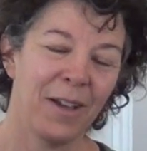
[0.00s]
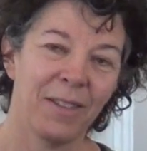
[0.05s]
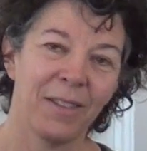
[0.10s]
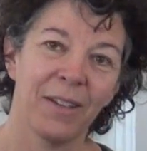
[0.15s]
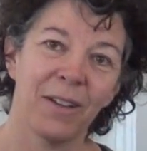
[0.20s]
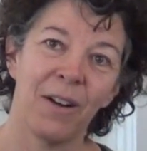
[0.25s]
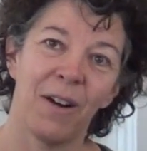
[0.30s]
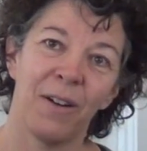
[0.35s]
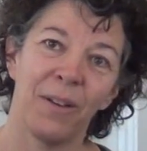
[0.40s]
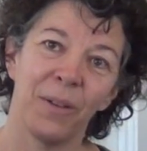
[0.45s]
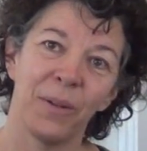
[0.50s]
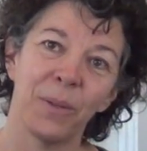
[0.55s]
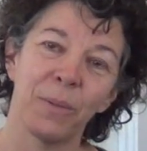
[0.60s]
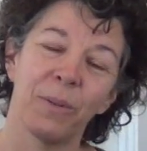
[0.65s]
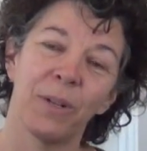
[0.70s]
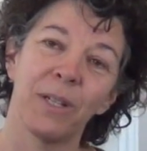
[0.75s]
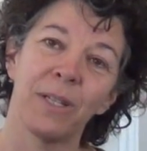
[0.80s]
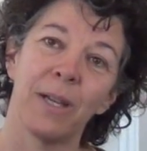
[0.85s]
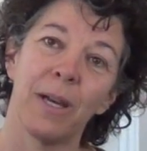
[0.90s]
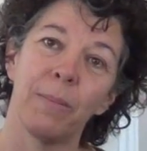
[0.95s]
the callers
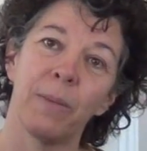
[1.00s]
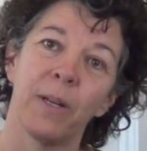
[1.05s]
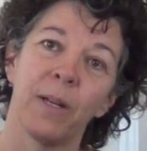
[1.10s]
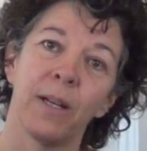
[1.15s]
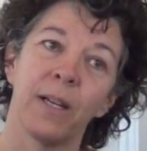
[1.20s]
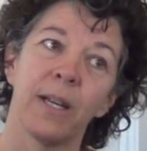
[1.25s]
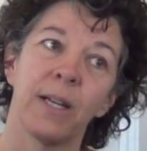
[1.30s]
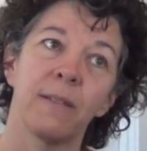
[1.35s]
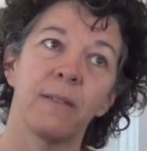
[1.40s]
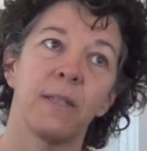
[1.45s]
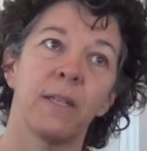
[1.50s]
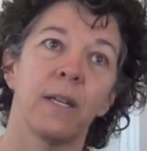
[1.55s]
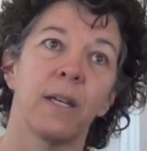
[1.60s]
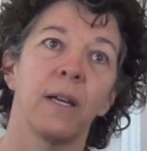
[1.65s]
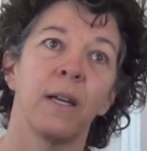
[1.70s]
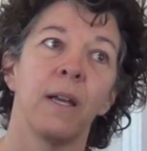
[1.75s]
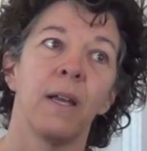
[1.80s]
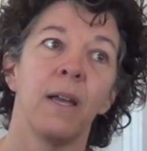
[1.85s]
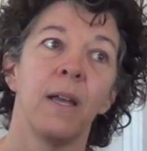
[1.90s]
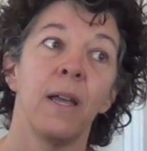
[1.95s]
workshop at
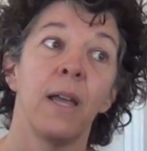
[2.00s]
Augusta.